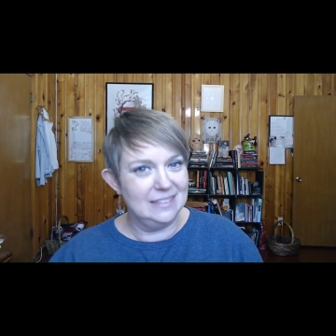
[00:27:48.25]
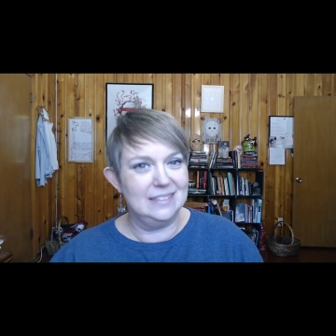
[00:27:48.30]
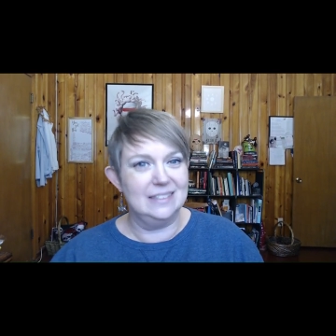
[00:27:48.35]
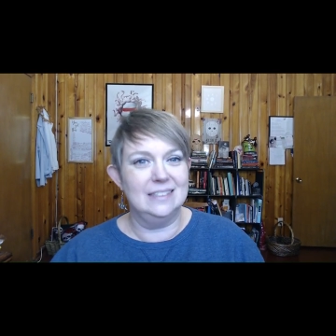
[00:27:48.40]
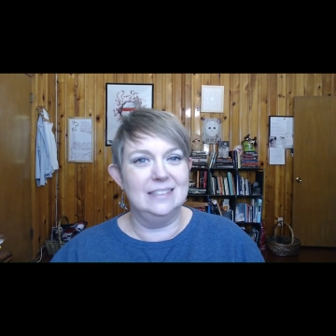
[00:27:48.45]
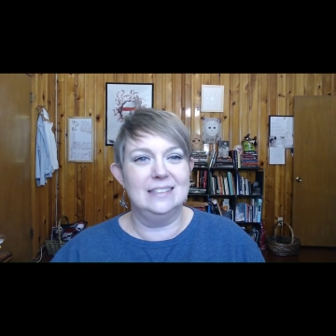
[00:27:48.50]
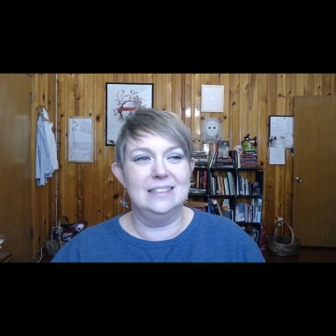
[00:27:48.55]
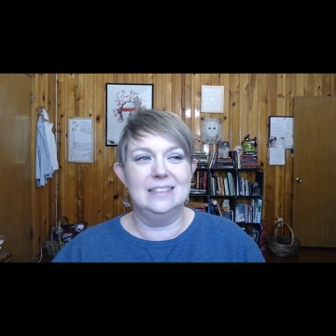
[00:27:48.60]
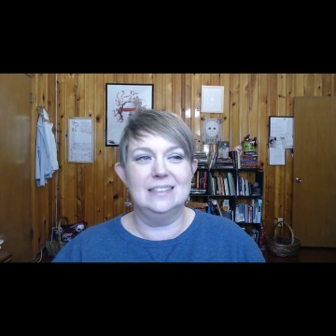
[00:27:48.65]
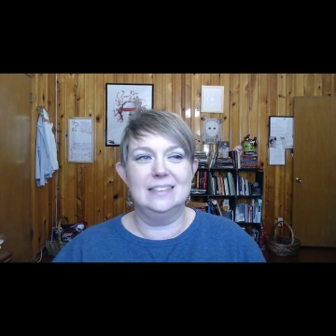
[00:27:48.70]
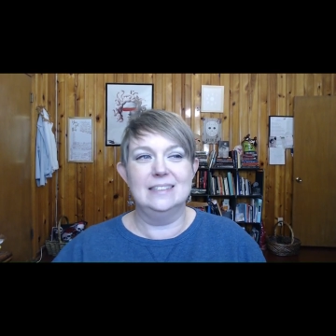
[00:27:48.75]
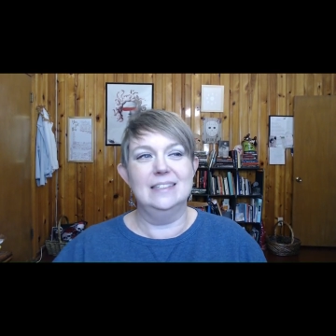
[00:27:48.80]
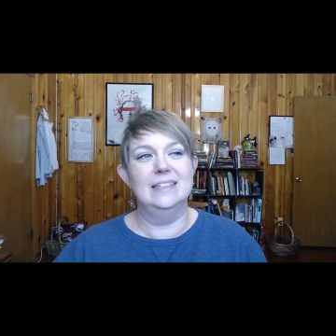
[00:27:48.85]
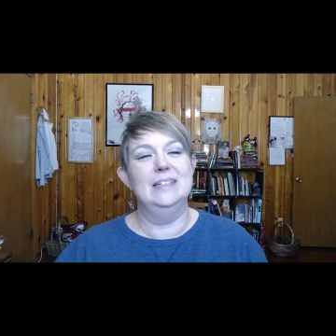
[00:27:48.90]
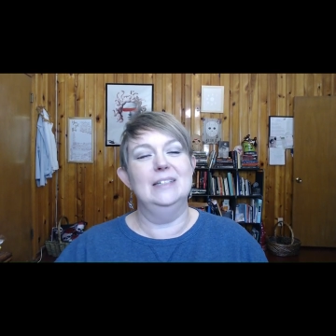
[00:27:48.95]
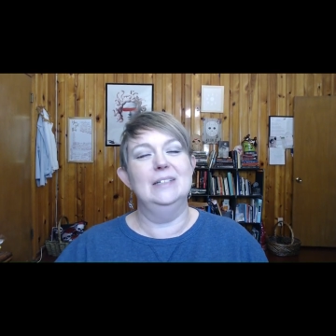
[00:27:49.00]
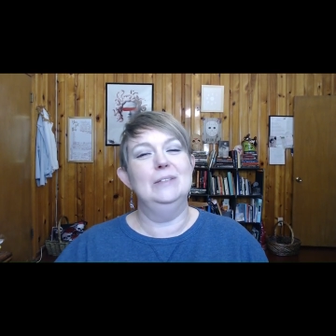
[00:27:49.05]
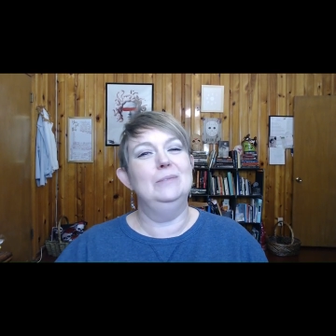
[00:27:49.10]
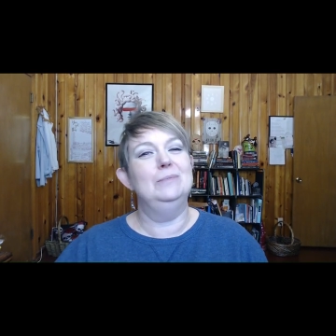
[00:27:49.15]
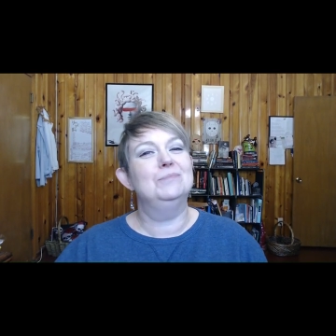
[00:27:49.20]

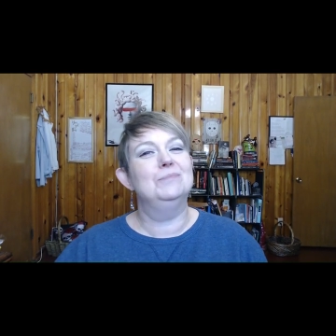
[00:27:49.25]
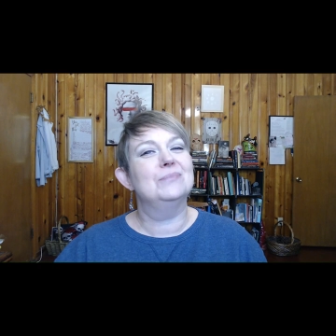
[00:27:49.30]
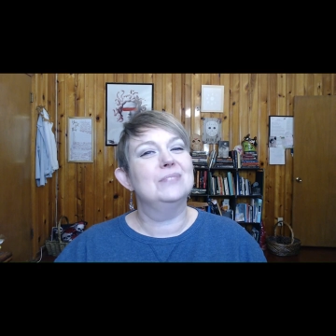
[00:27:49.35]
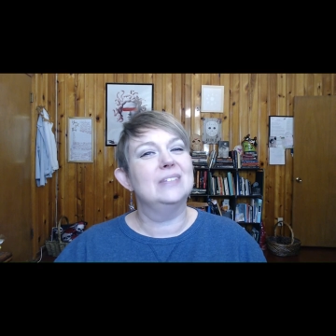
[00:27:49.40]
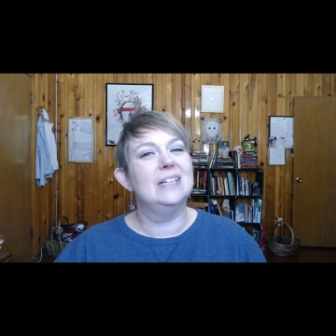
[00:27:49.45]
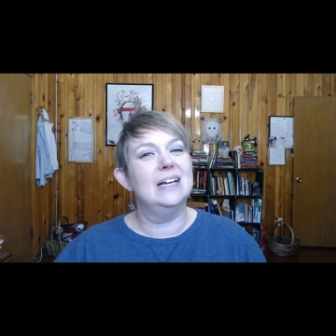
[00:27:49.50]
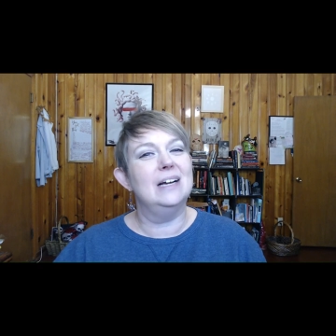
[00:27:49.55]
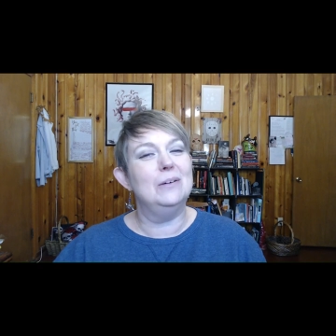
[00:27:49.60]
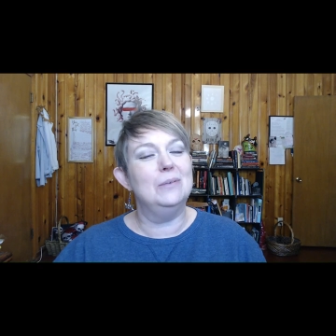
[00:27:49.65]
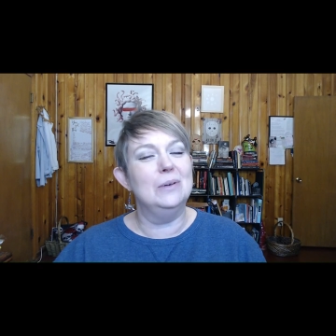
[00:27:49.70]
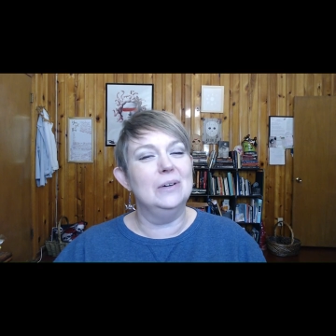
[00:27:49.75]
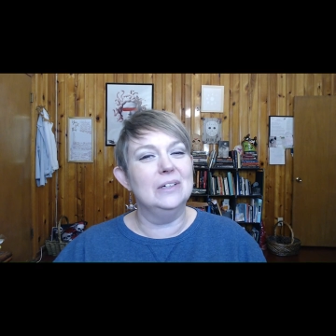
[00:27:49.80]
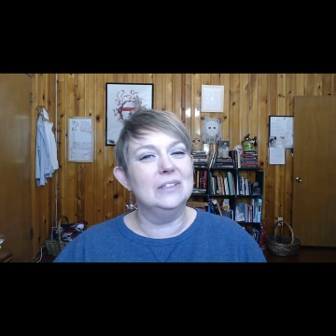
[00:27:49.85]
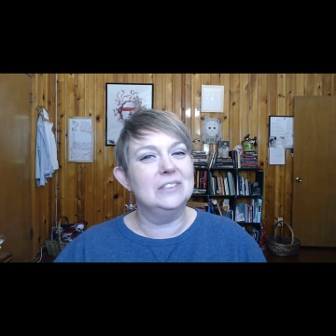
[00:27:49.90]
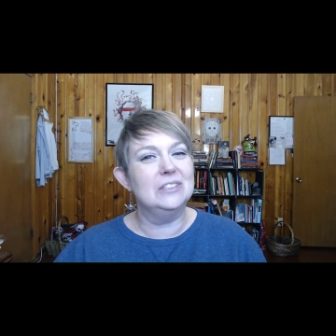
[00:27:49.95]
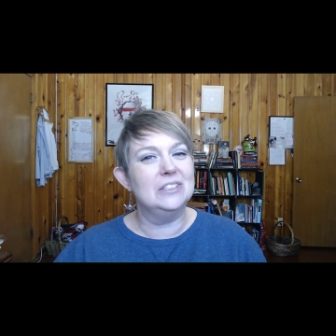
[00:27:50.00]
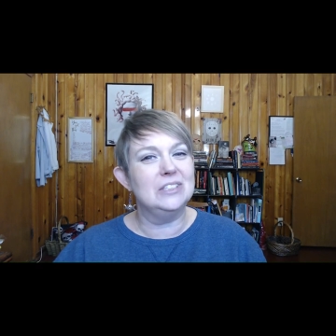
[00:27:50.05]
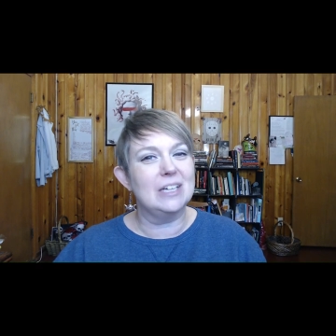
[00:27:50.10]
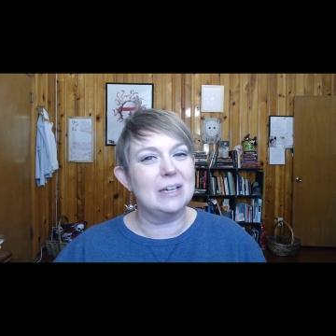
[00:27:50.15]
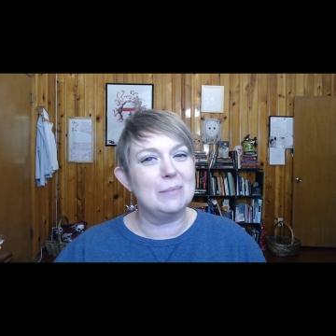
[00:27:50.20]
So I will
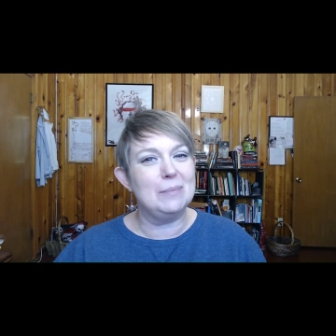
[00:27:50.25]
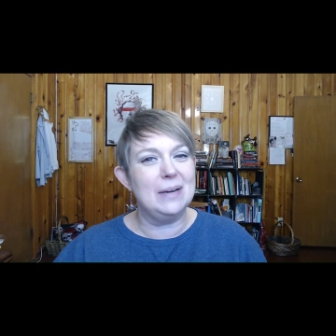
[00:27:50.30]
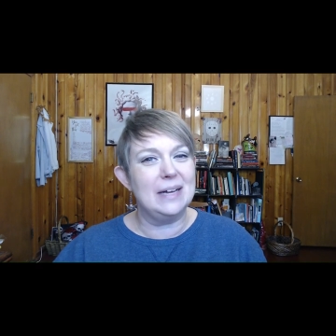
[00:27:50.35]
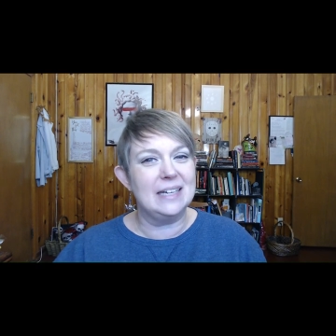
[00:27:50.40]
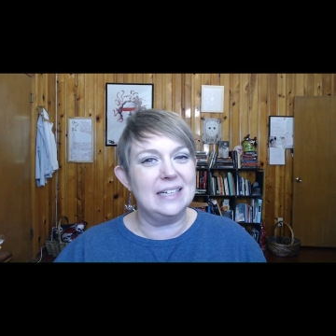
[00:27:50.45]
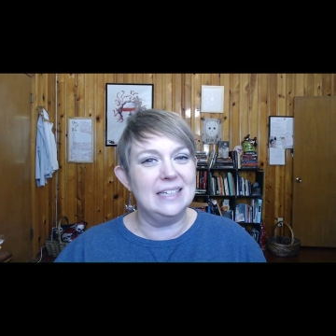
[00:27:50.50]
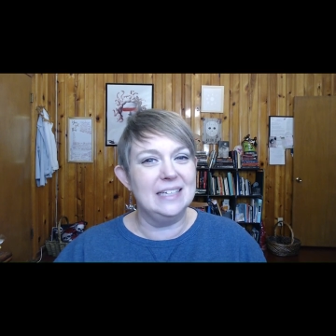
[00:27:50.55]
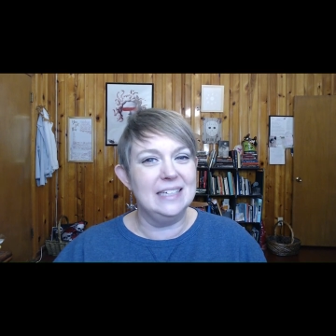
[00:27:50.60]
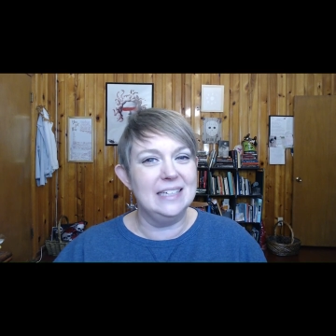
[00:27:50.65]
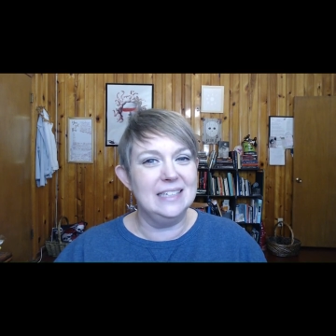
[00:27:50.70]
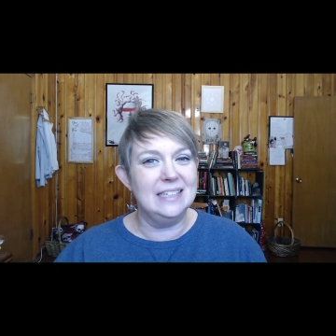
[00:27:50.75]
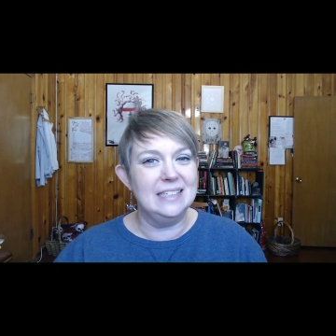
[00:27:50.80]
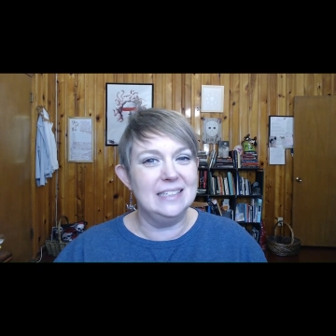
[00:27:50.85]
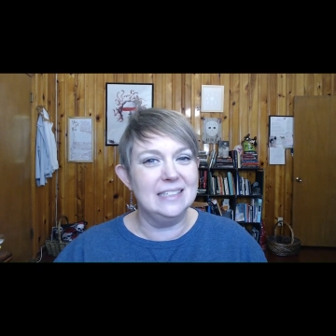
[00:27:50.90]
check back in